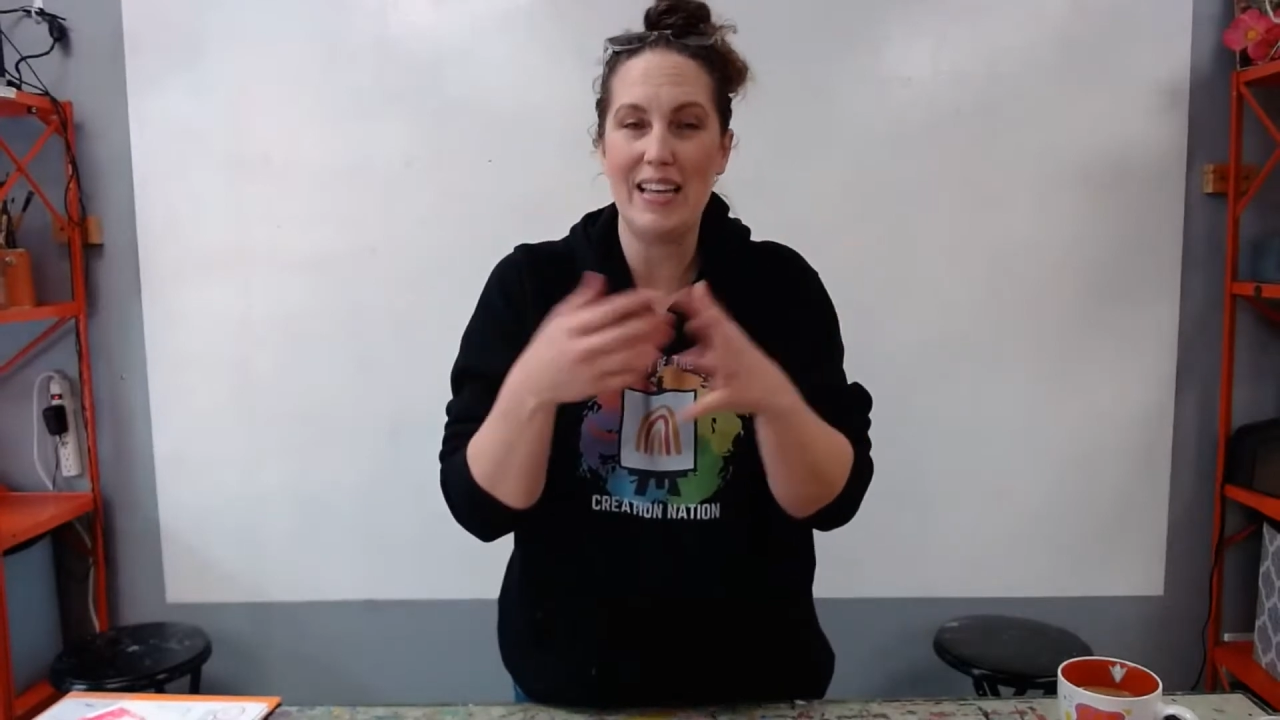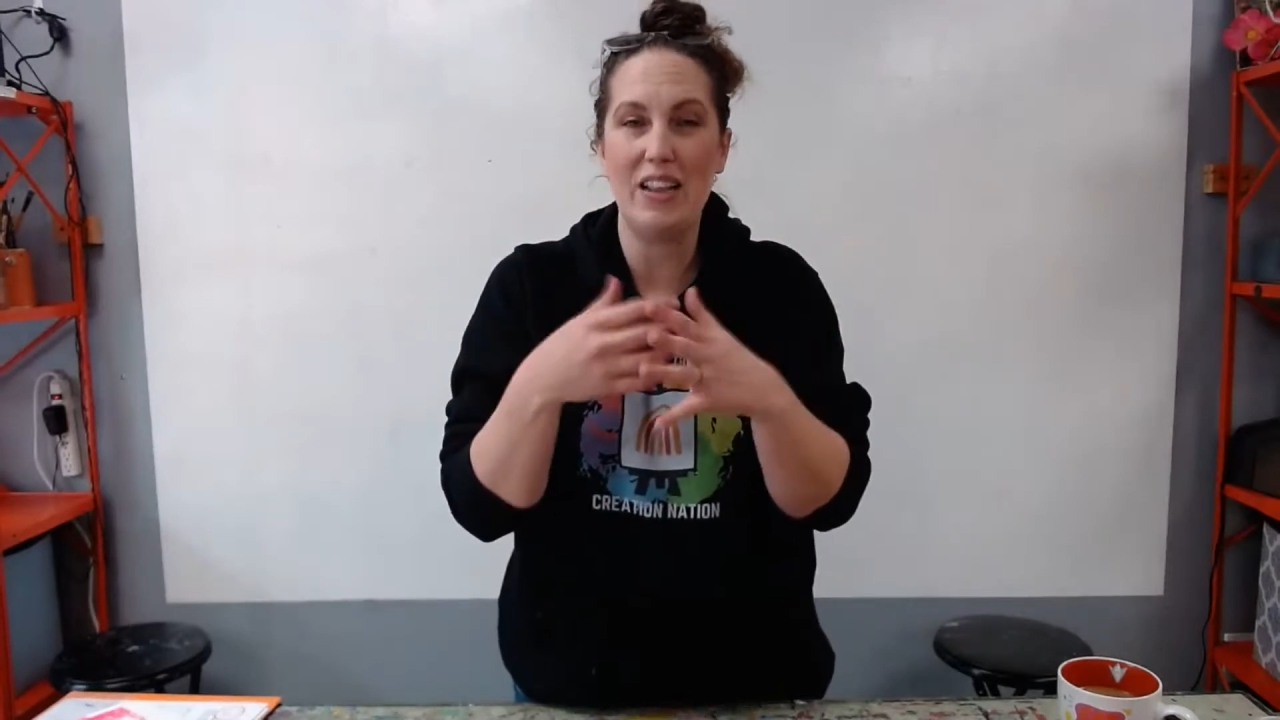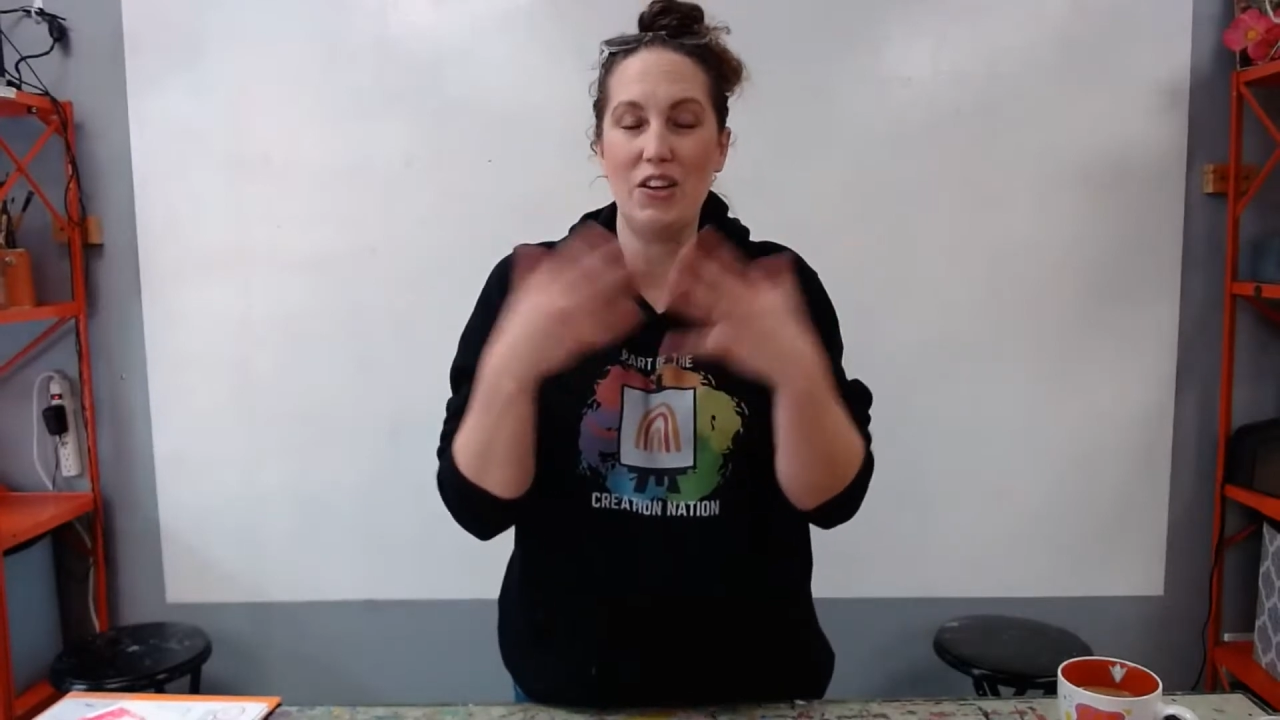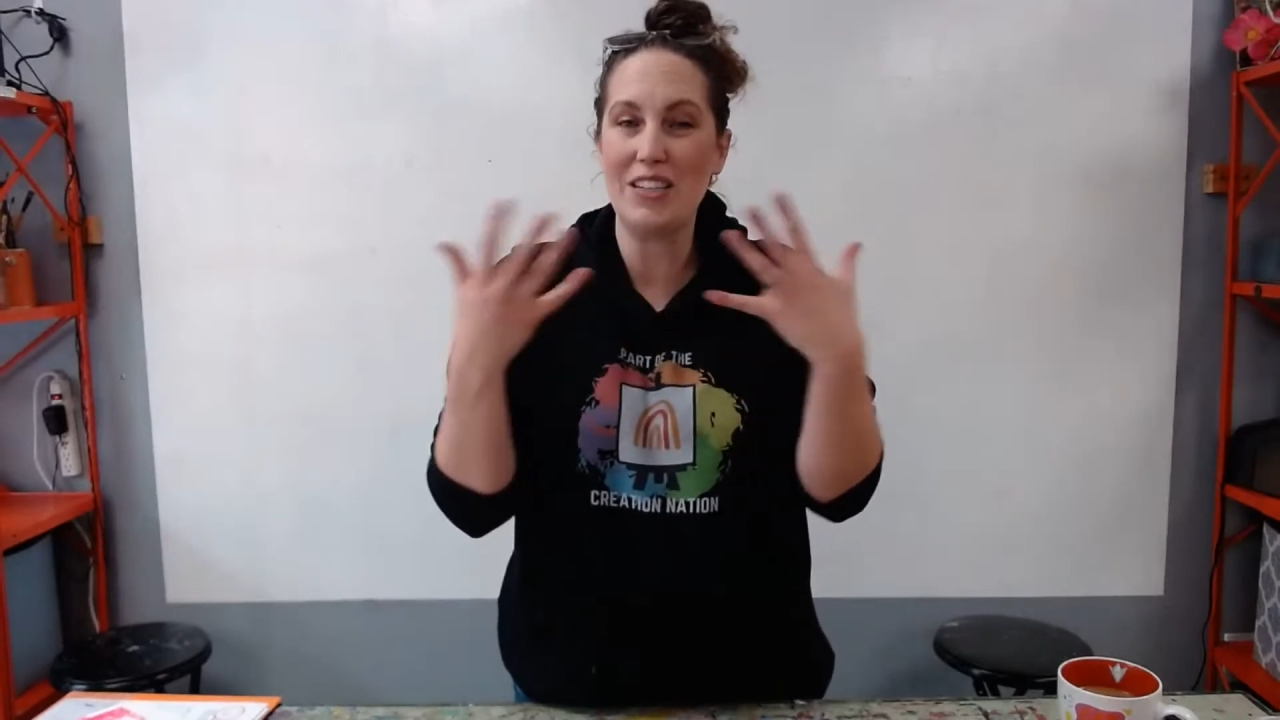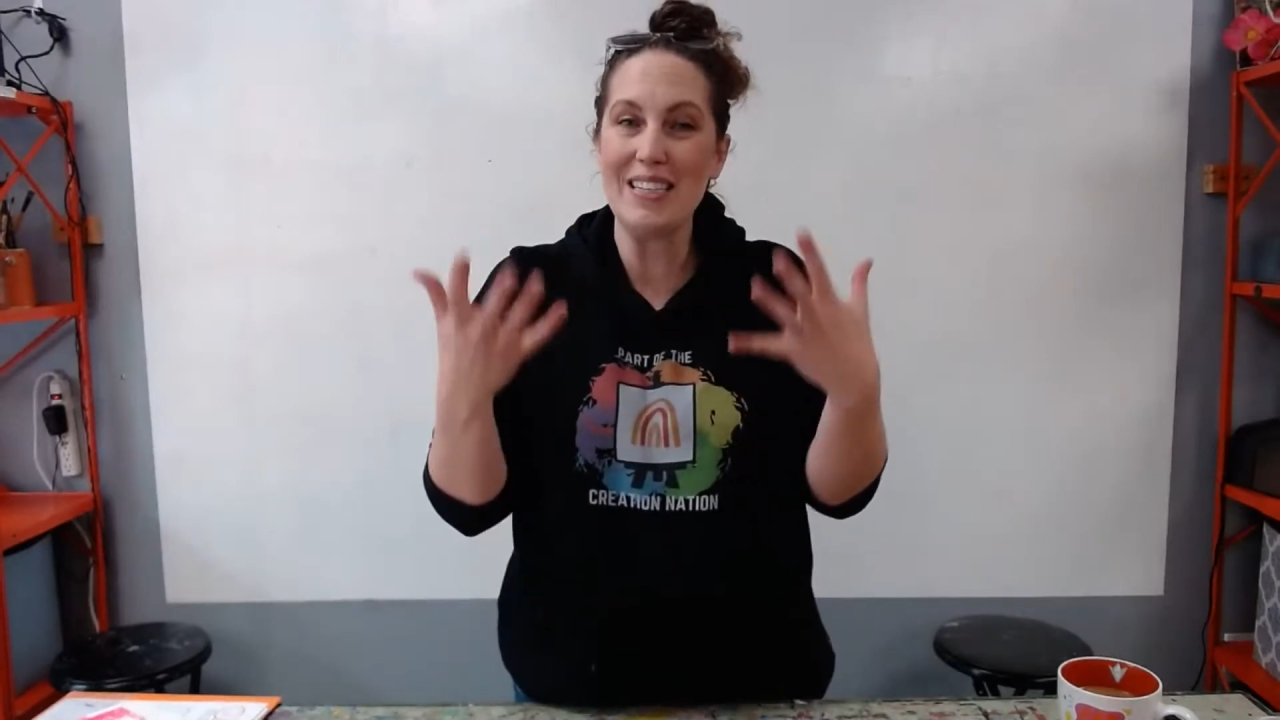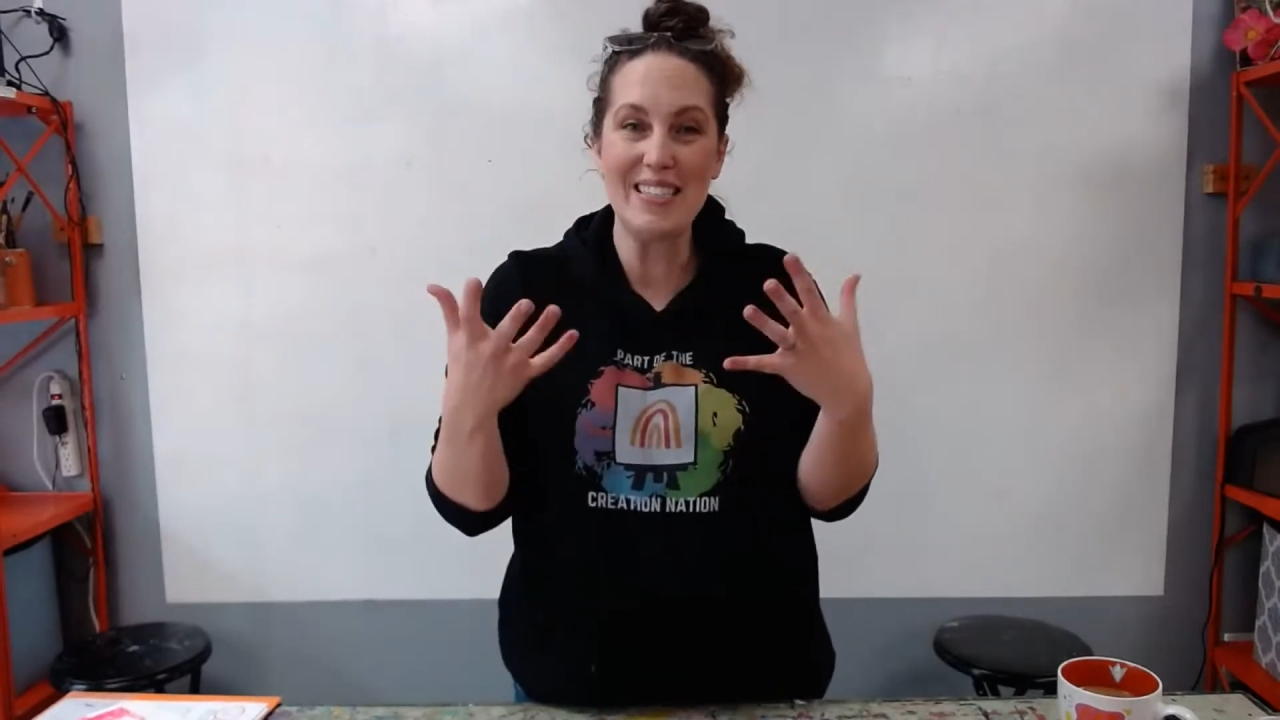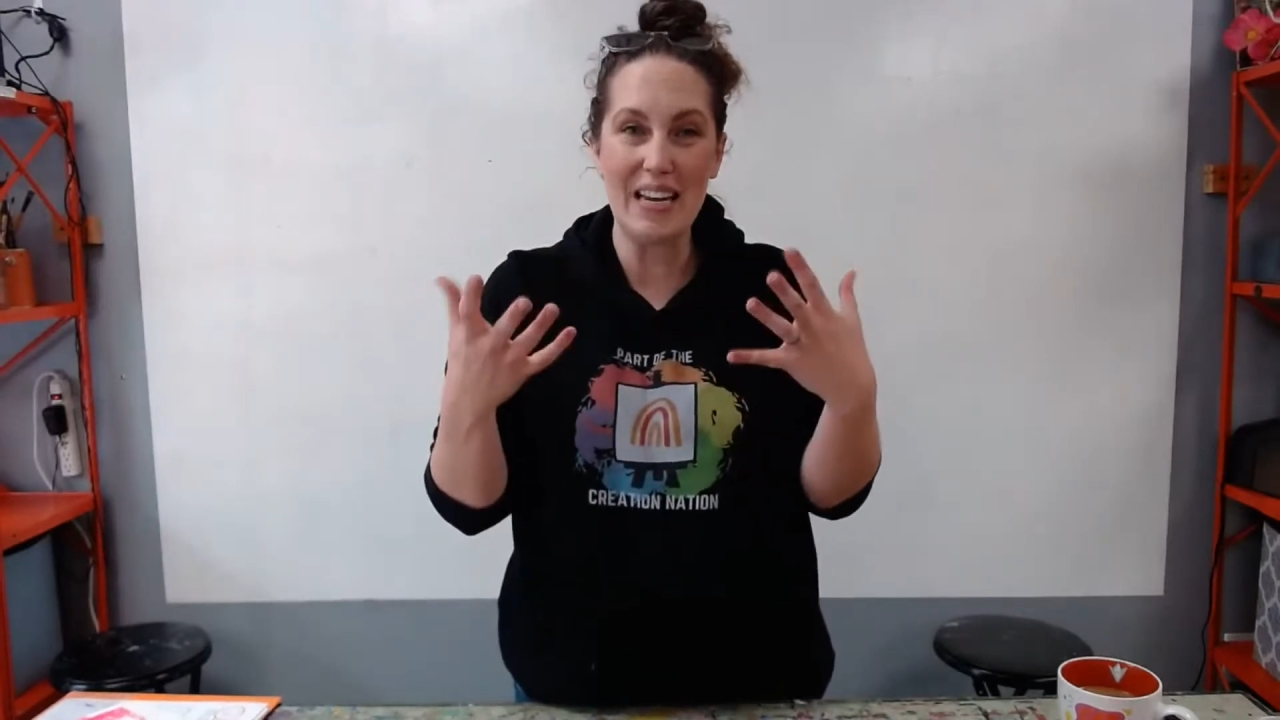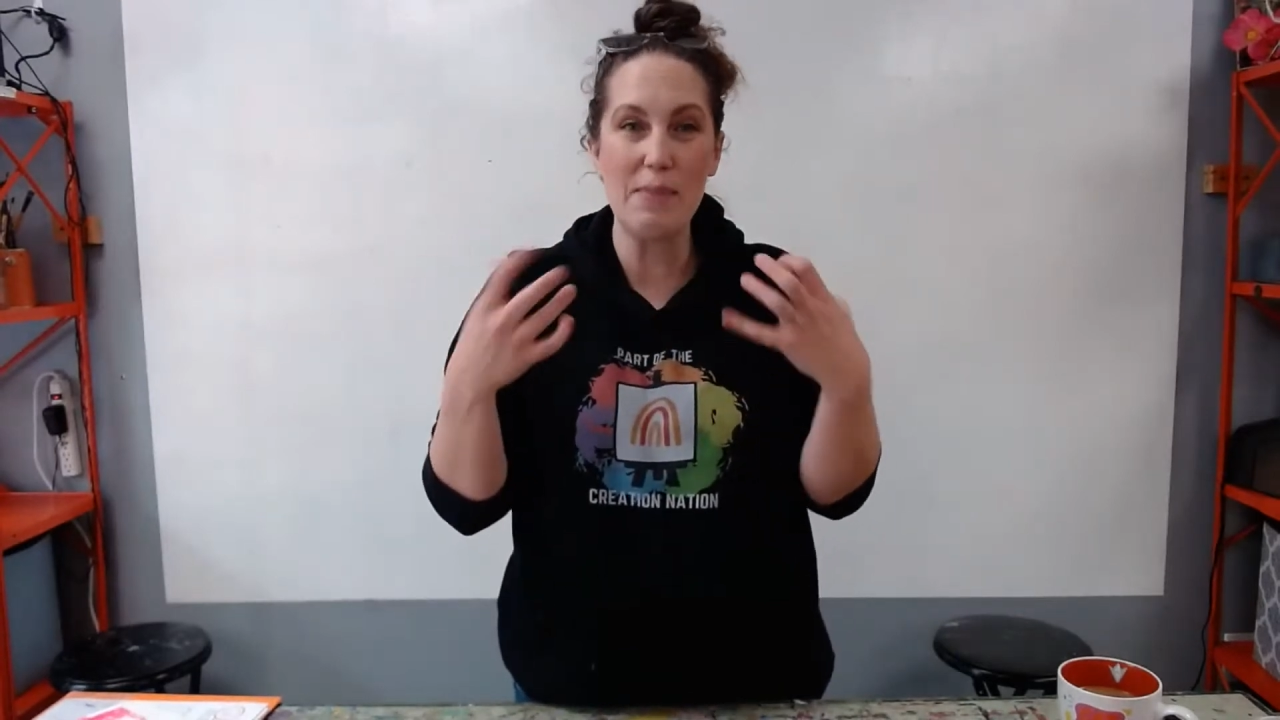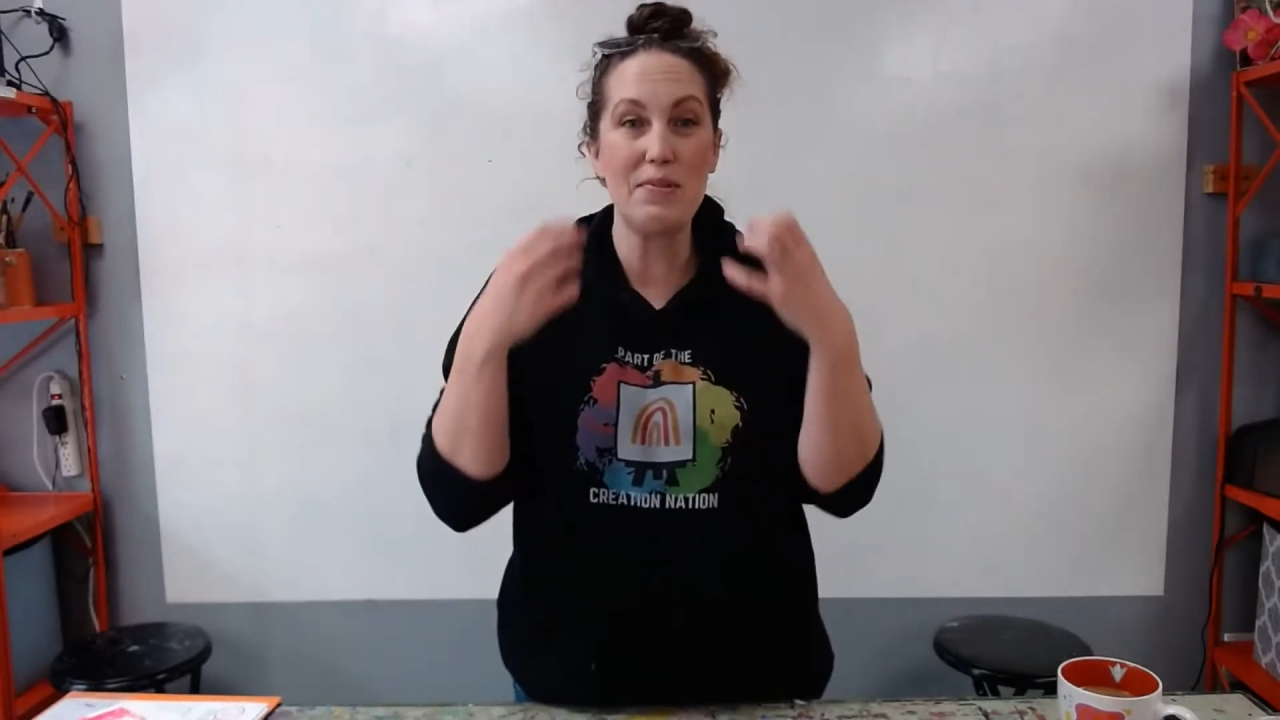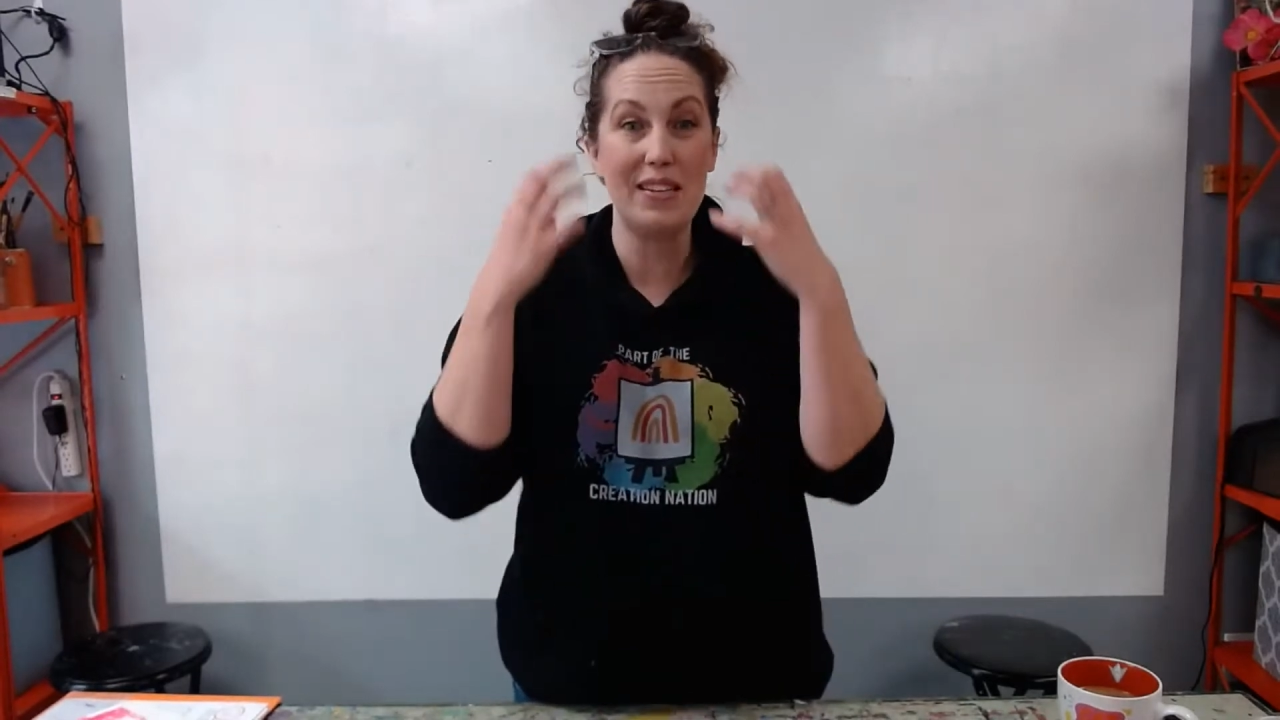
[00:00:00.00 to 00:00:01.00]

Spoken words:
They looked at stamps